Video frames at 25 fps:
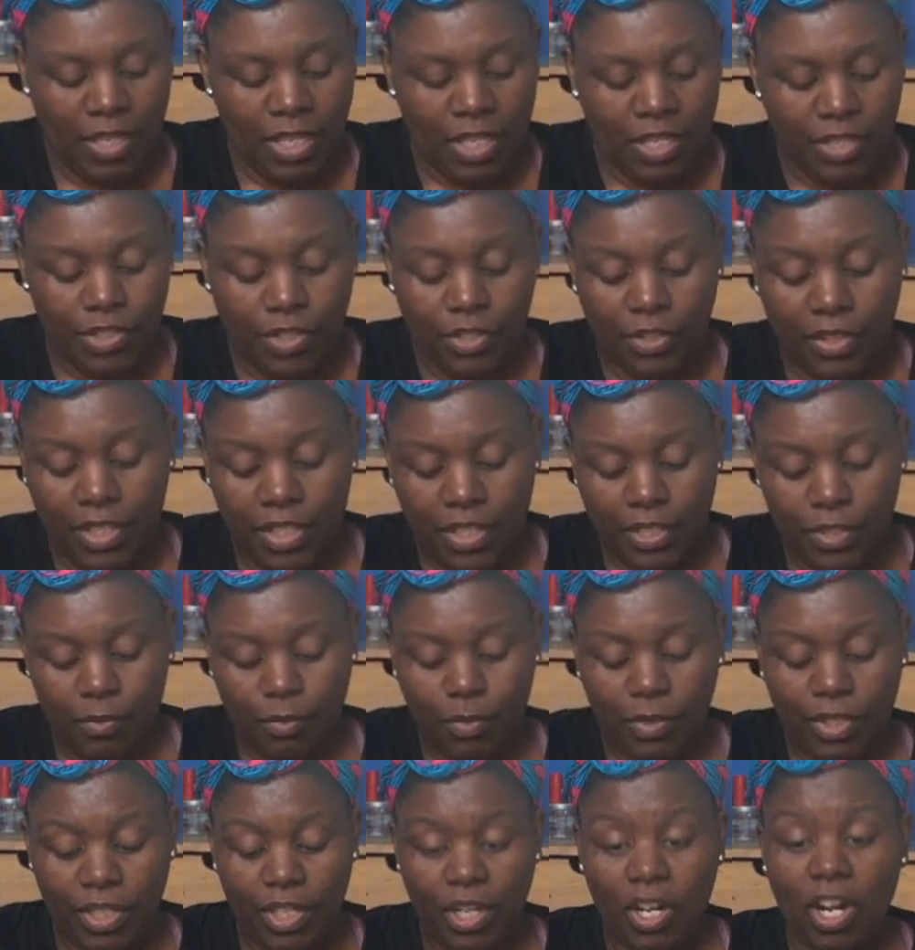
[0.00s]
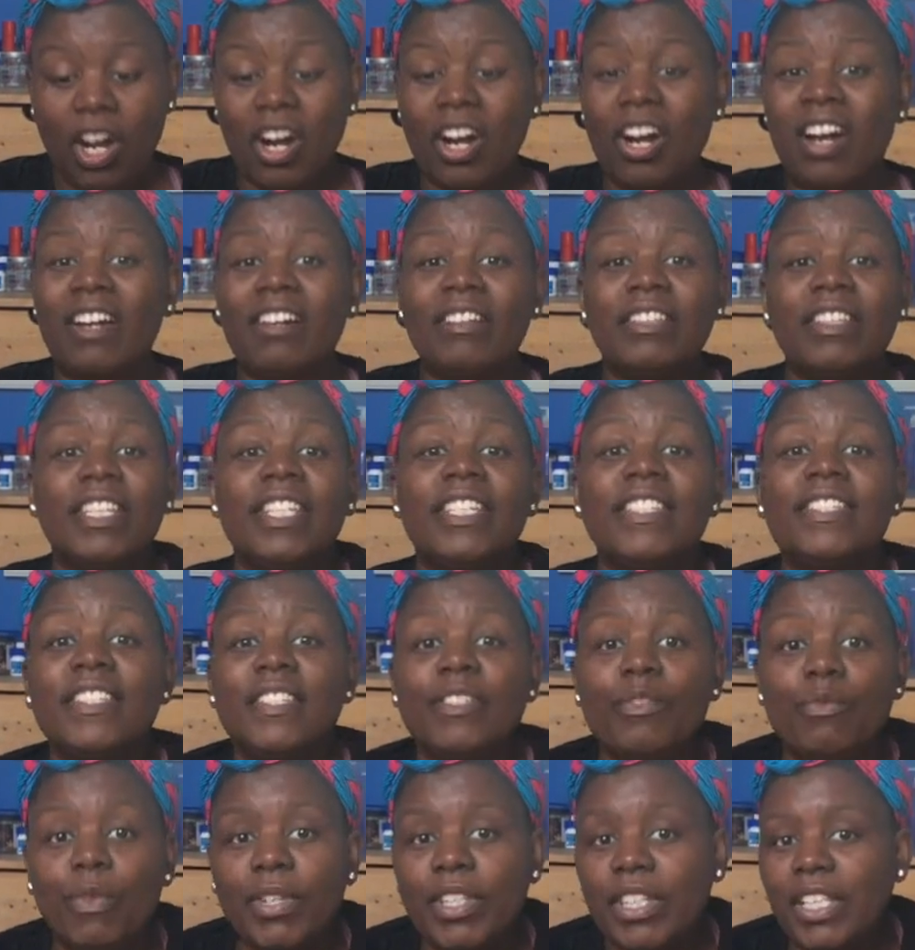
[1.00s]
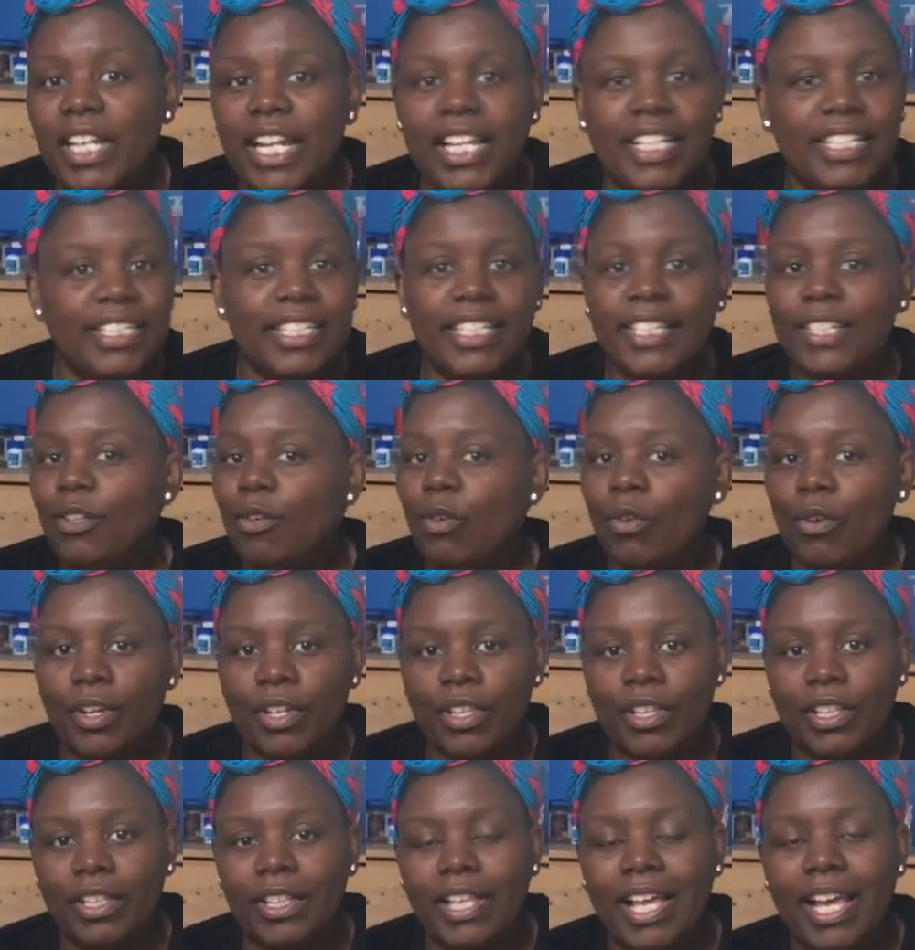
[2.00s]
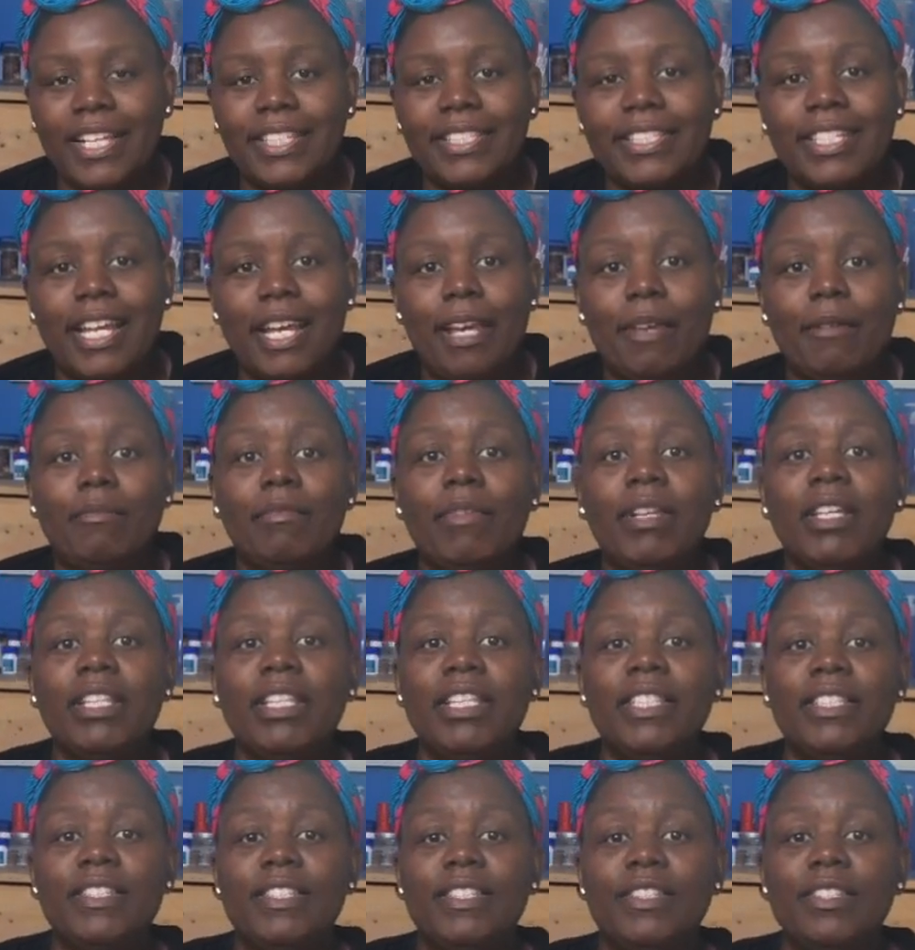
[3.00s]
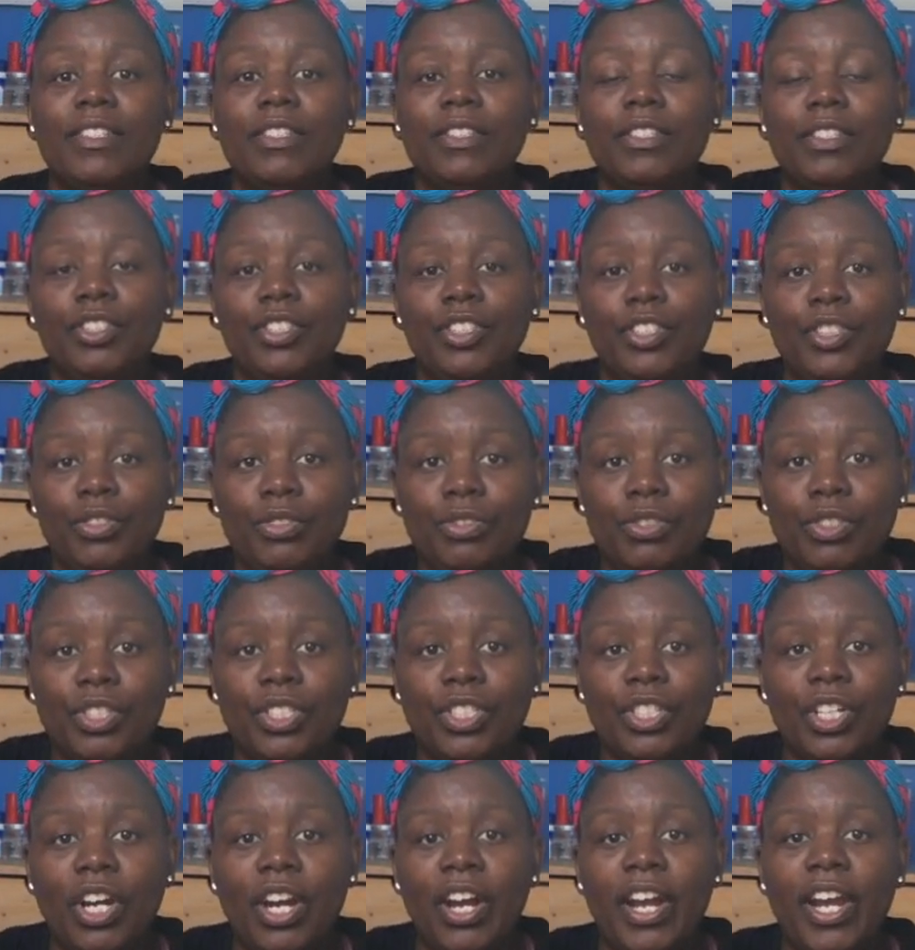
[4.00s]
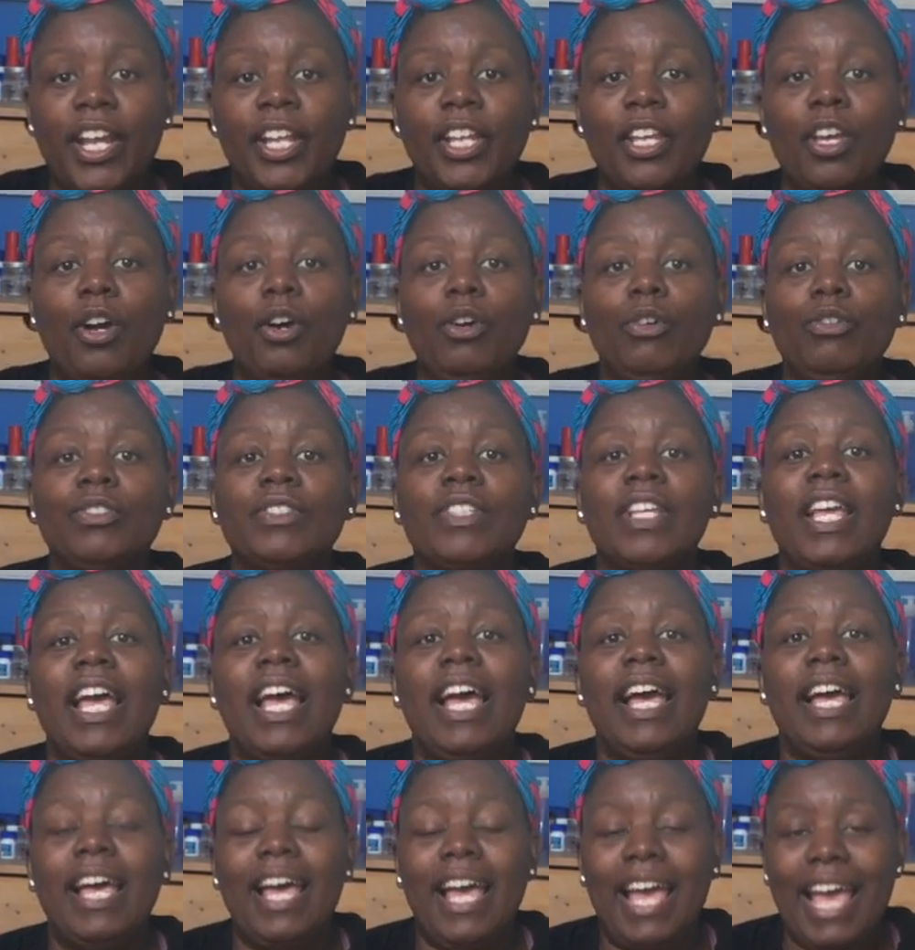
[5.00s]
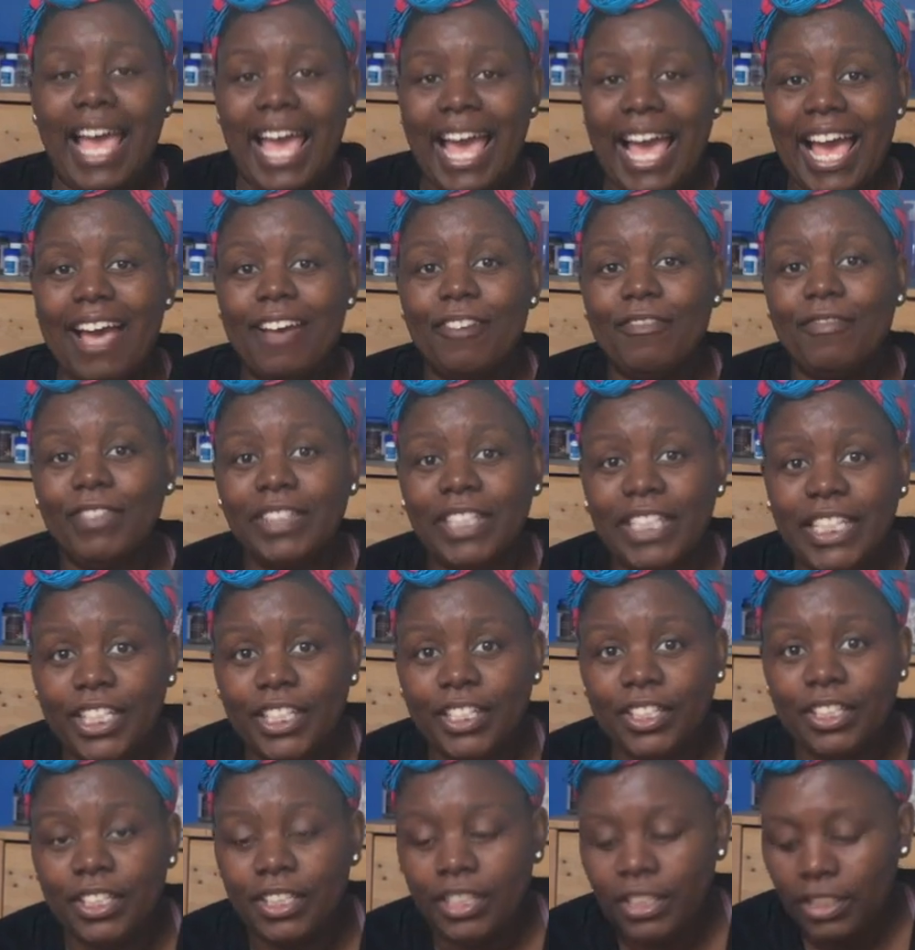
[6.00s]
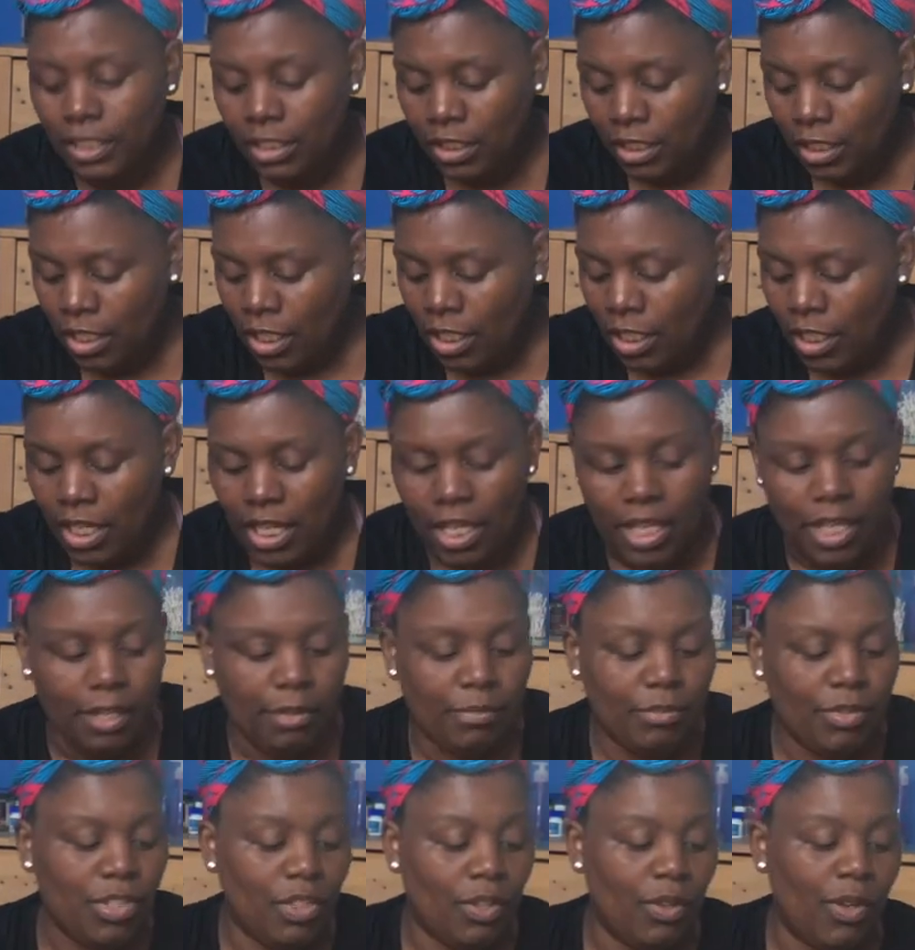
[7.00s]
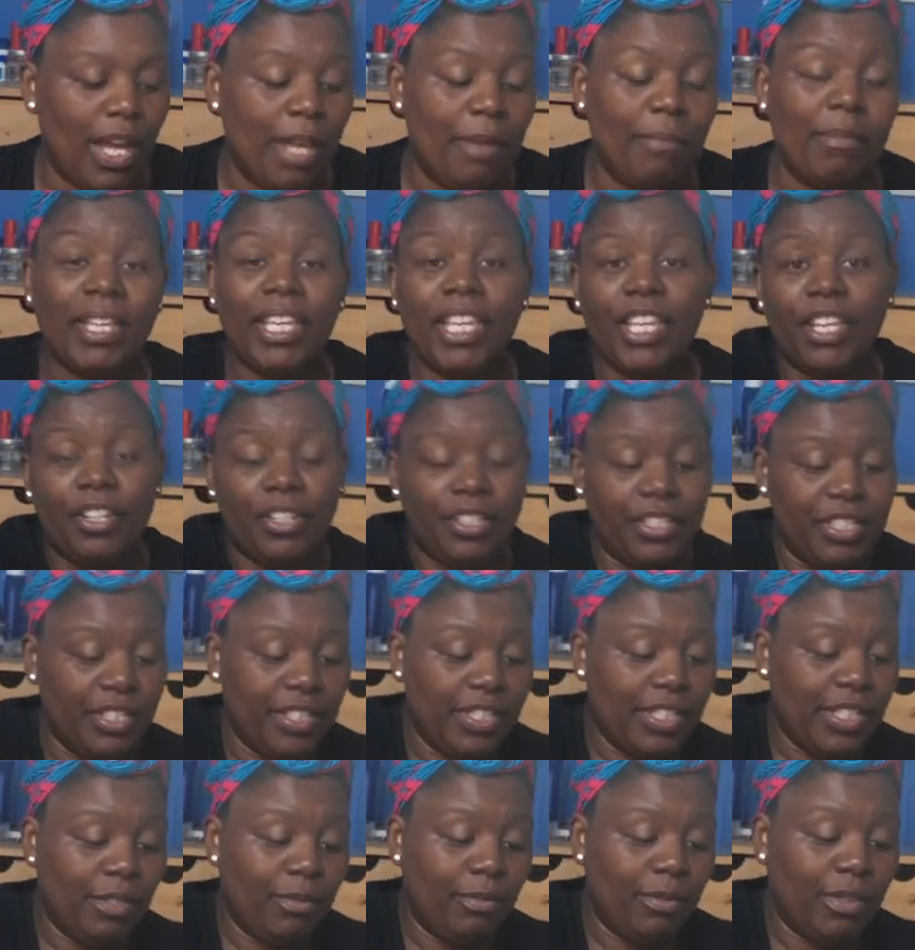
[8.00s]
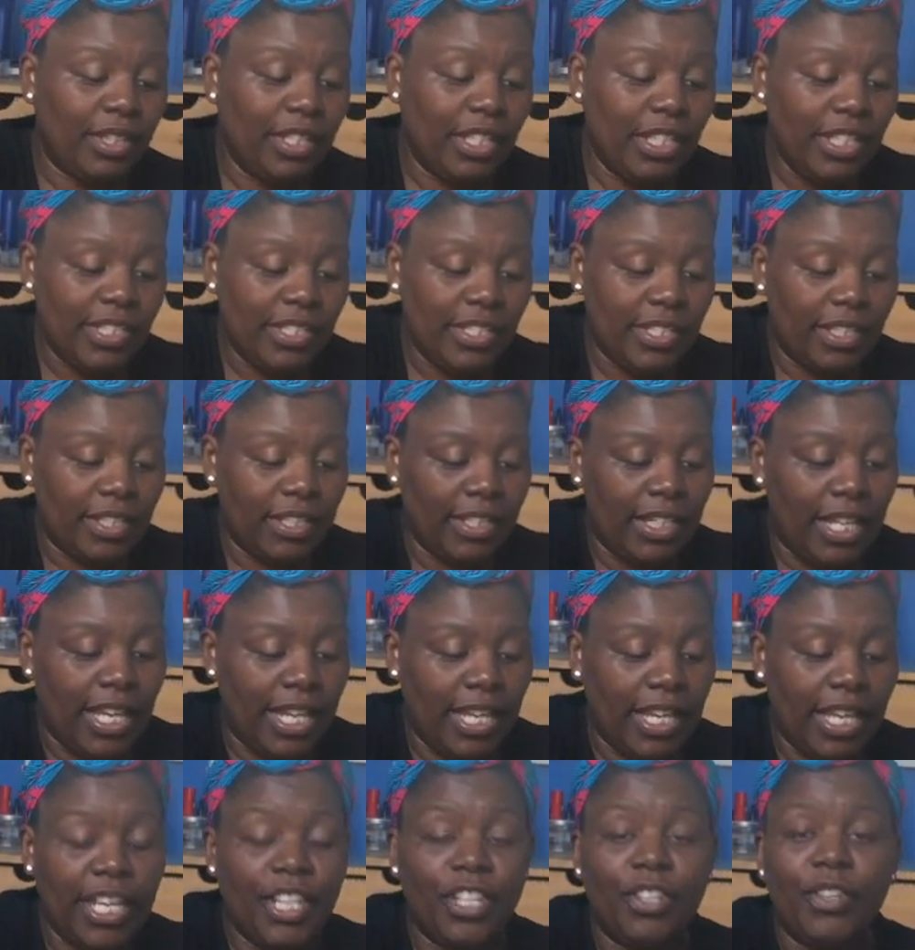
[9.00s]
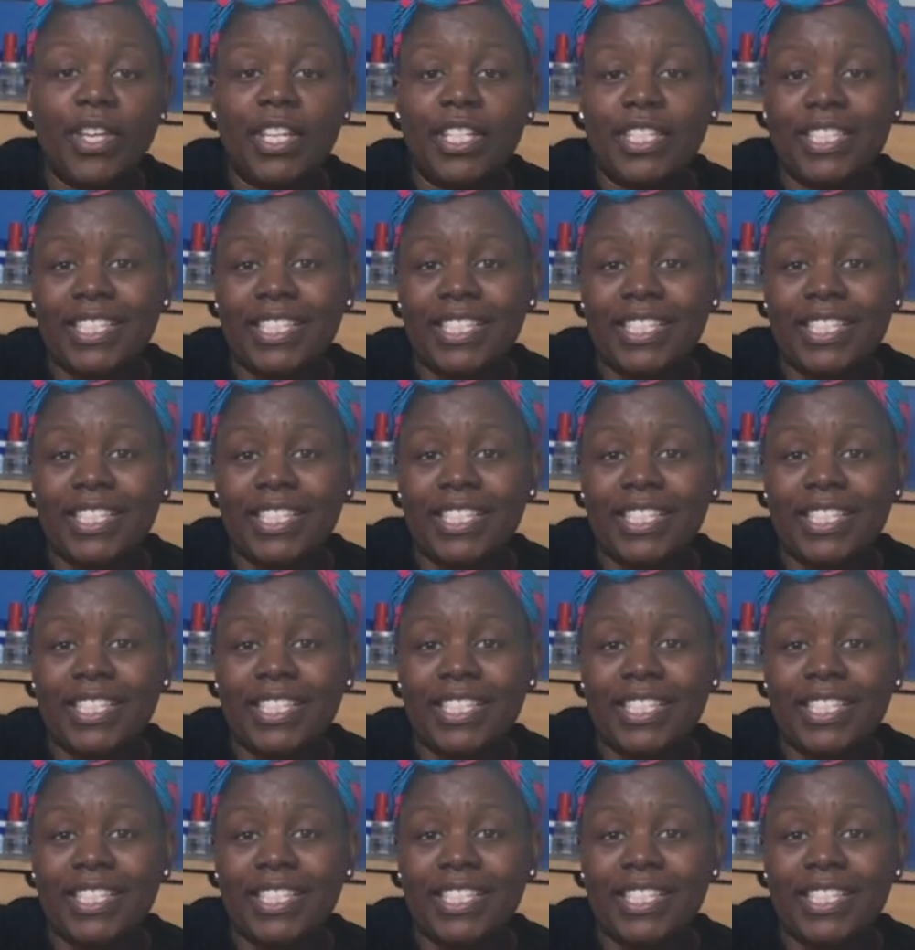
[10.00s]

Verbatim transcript: So this is one that I didn't order the last time. This is the juice jar, and it holds a ½ liter. So I'm eager to see what these look like. And you get